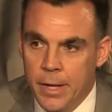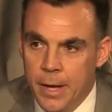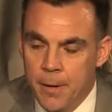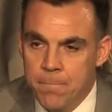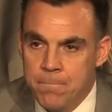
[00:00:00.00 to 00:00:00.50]

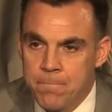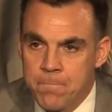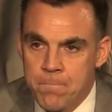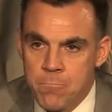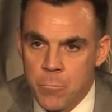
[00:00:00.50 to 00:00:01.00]
um,
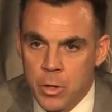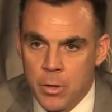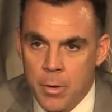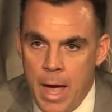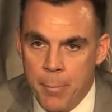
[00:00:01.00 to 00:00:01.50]

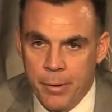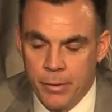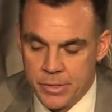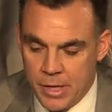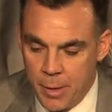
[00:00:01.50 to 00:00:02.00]
happy to
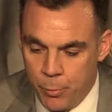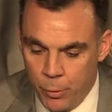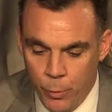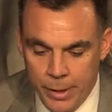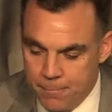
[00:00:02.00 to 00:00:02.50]
escape with
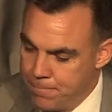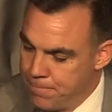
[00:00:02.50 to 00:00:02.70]
a win.